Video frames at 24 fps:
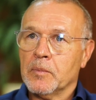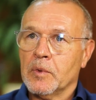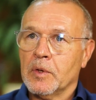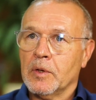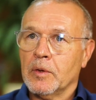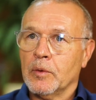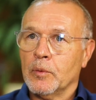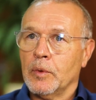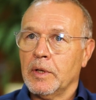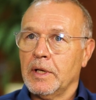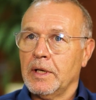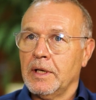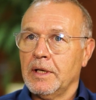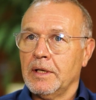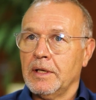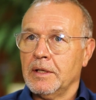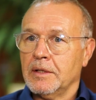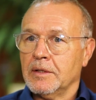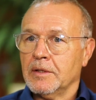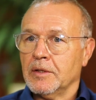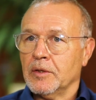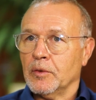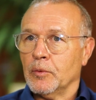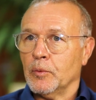
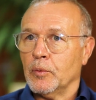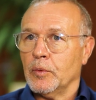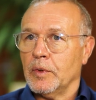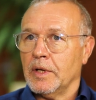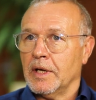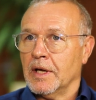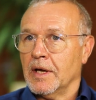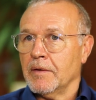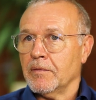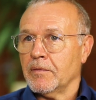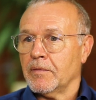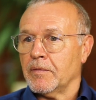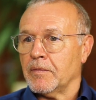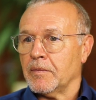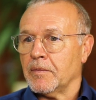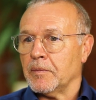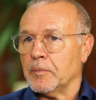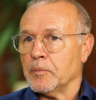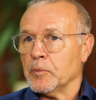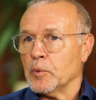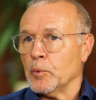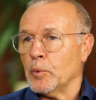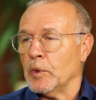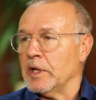We
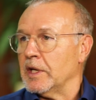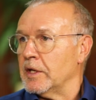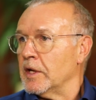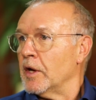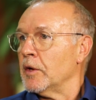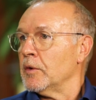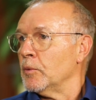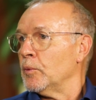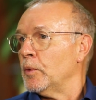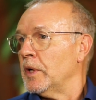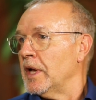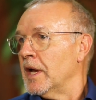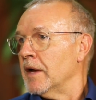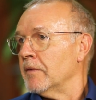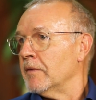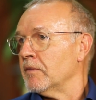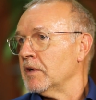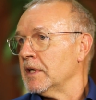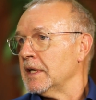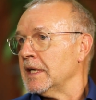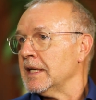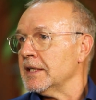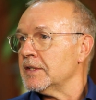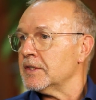
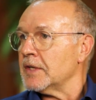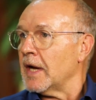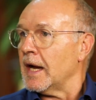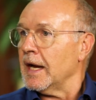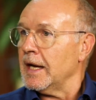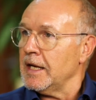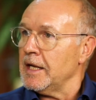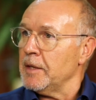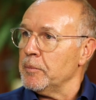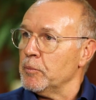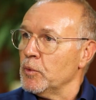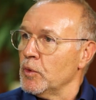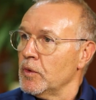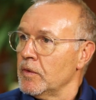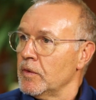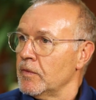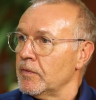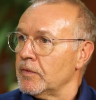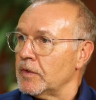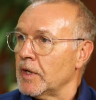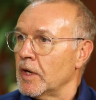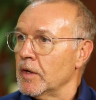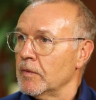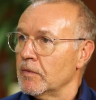haven't entirely
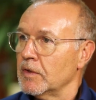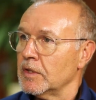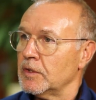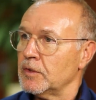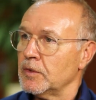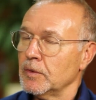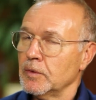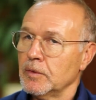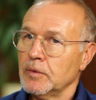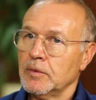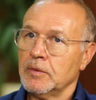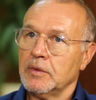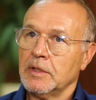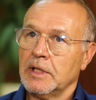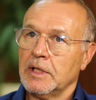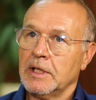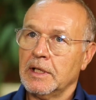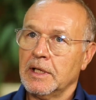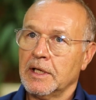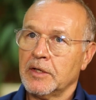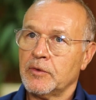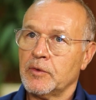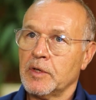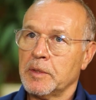moved over to
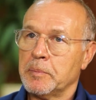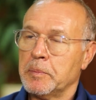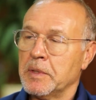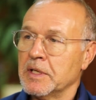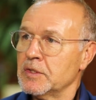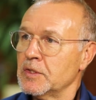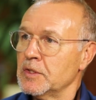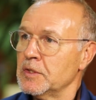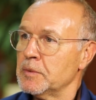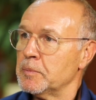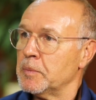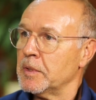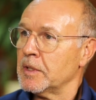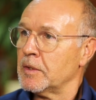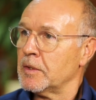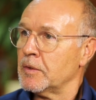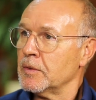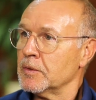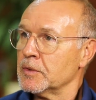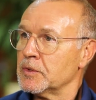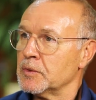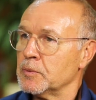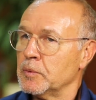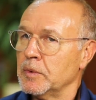electric buses
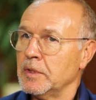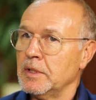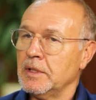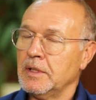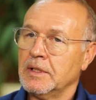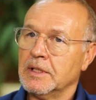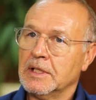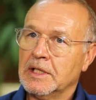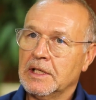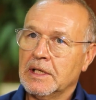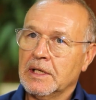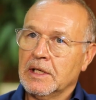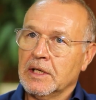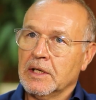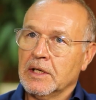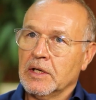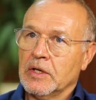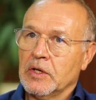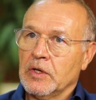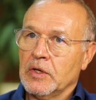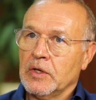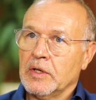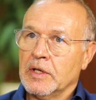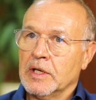because we
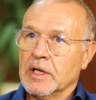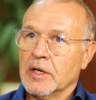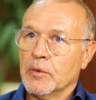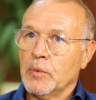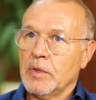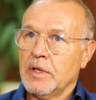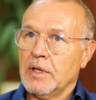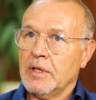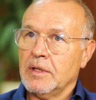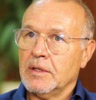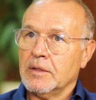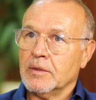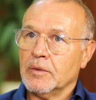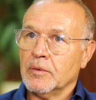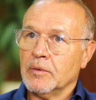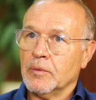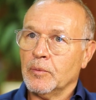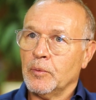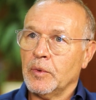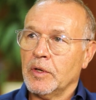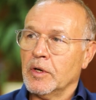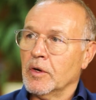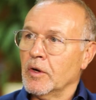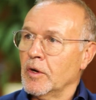
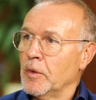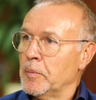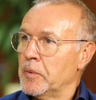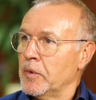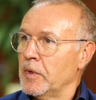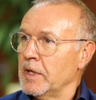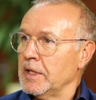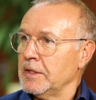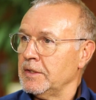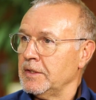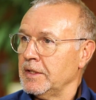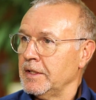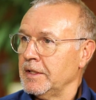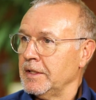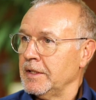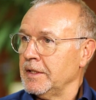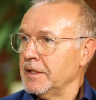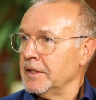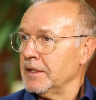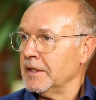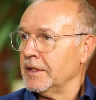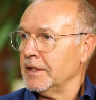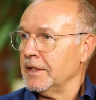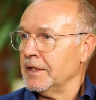are operating
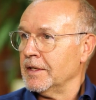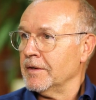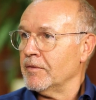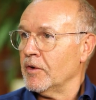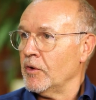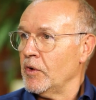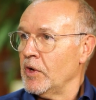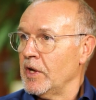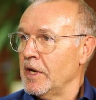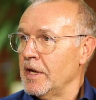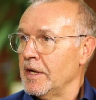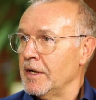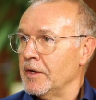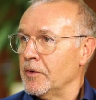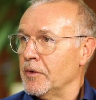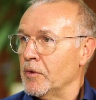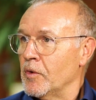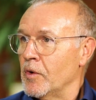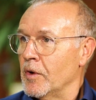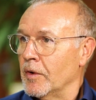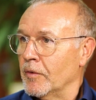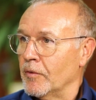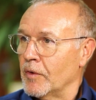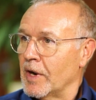in a very
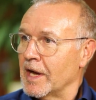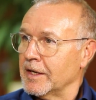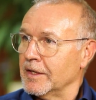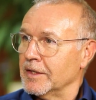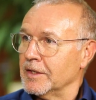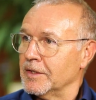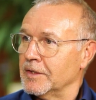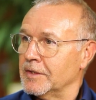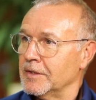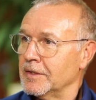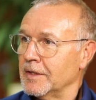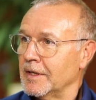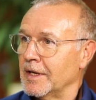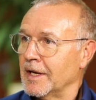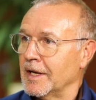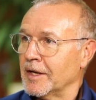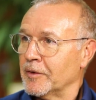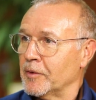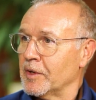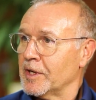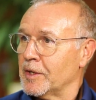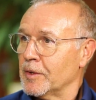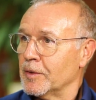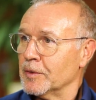rugged
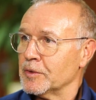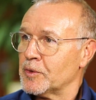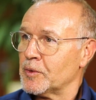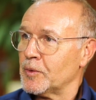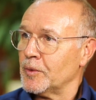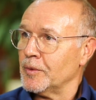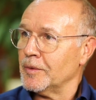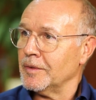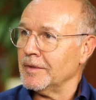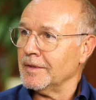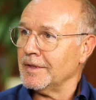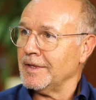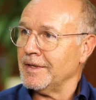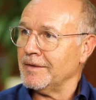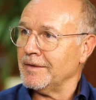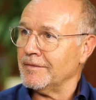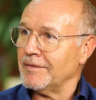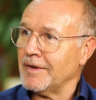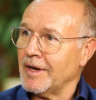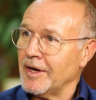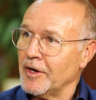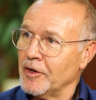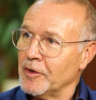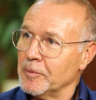agricultural
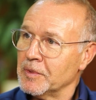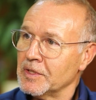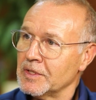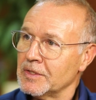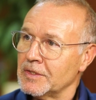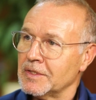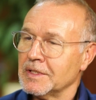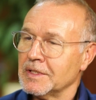environment.